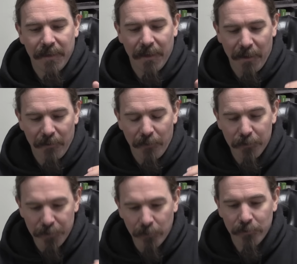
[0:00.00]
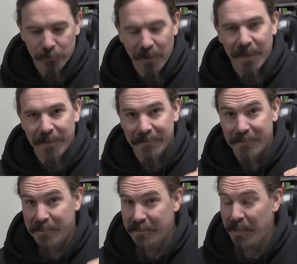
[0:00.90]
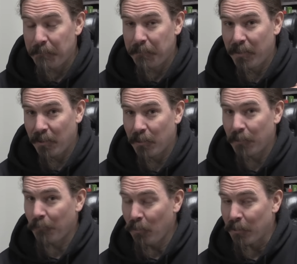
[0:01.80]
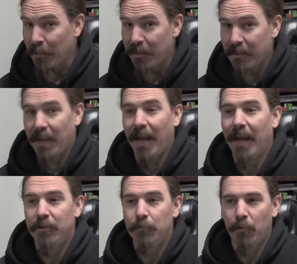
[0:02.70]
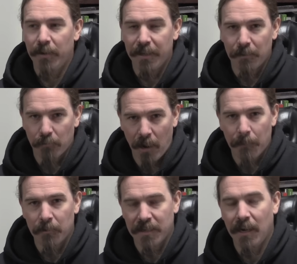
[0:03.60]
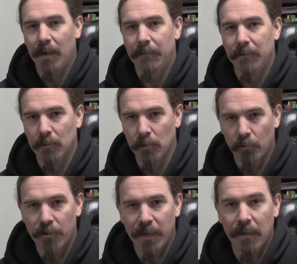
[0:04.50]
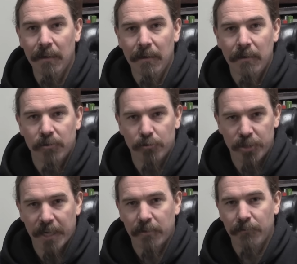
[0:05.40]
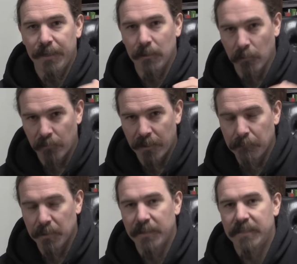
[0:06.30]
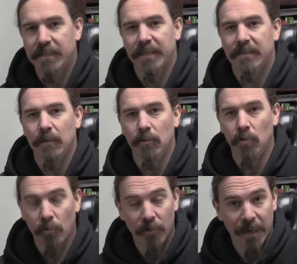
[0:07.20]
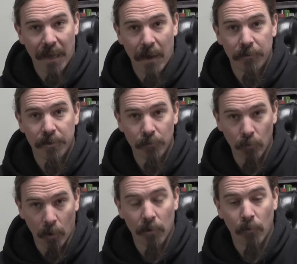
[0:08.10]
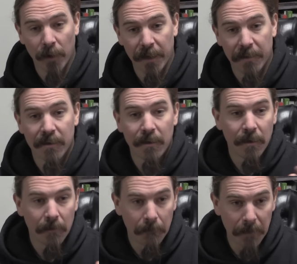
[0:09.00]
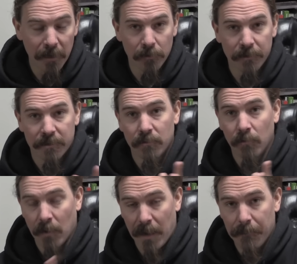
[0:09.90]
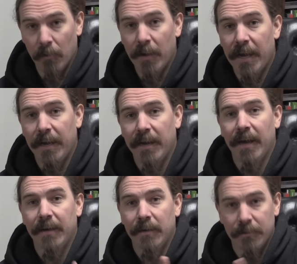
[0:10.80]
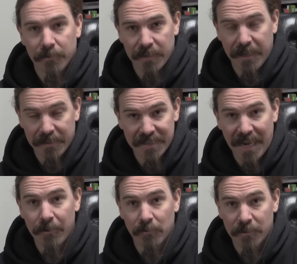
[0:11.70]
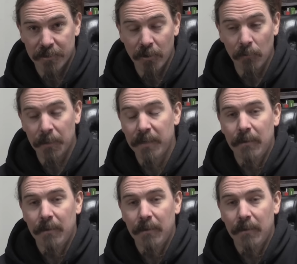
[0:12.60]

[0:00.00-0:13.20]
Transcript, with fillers: if you don't try and skip the hard work and you put in the proper time learning trajectory, learning ballistics, learning how to work with mils or MOA and set your scope,